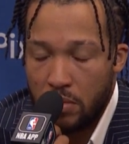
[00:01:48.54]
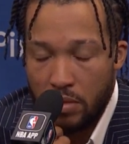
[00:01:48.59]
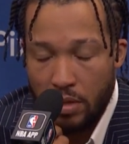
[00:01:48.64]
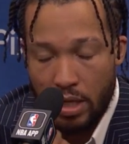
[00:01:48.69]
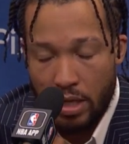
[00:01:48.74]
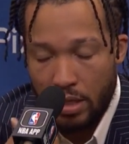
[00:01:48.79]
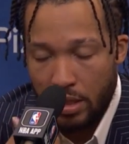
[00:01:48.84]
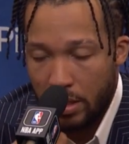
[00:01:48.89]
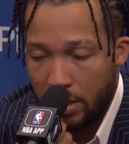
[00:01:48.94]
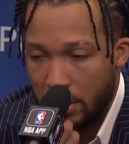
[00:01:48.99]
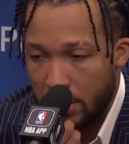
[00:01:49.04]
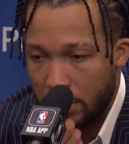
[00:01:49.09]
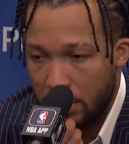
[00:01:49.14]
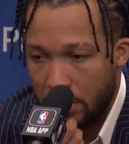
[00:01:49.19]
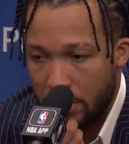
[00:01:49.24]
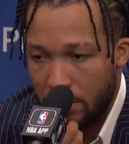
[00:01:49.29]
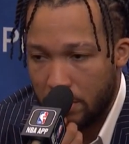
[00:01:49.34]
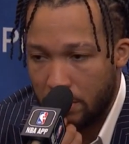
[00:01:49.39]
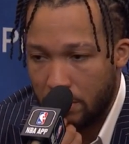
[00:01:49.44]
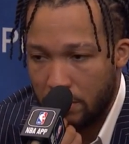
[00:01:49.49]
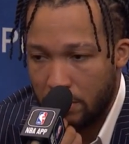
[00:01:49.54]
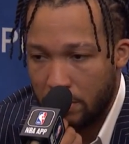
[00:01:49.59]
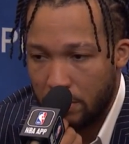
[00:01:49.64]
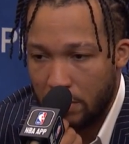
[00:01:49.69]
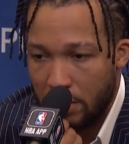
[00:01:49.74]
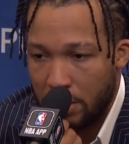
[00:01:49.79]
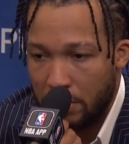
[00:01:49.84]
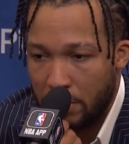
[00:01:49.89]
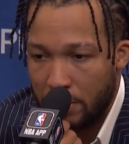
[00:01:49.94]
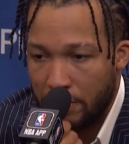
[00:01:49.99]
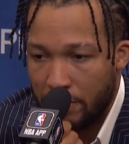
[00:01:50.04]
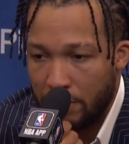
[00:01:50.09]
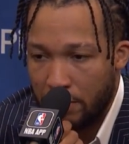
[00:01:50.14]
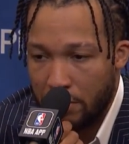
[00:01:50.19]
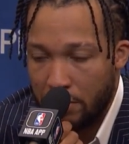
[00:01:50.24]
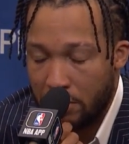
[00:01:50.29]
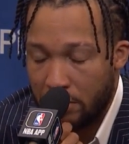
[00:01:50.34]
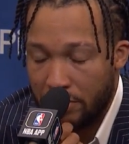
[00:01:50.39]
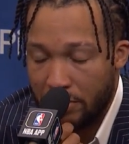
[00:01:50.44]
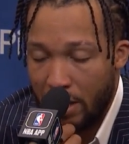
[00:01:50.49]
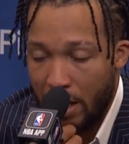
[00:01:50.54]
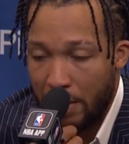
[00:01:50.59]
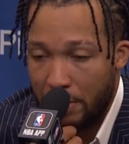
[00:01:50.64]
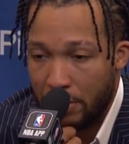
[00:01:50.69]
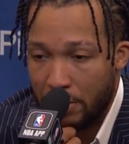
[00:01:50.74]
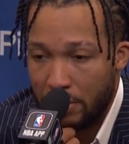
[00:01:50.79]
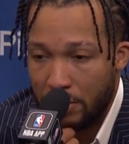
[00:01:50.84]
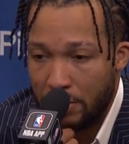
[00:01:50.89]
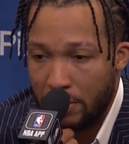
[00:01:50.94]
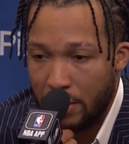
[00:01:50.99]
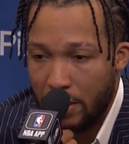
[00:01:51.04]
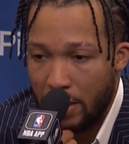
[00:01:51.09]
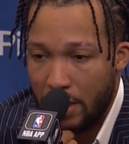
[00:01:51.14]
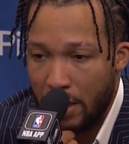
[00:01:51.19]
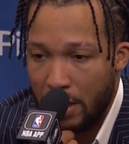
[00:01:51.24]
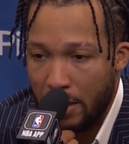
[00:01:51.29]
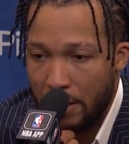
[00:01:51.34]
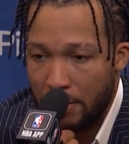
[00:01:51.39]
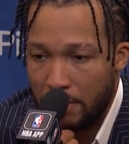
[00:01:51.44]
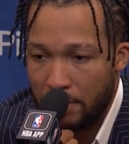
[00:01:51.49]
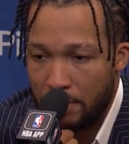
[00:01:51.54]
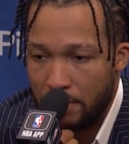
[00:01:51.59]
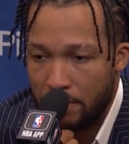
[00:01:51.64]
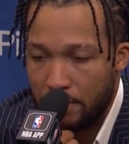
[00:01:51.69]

Yeah, he was phenomenal. And there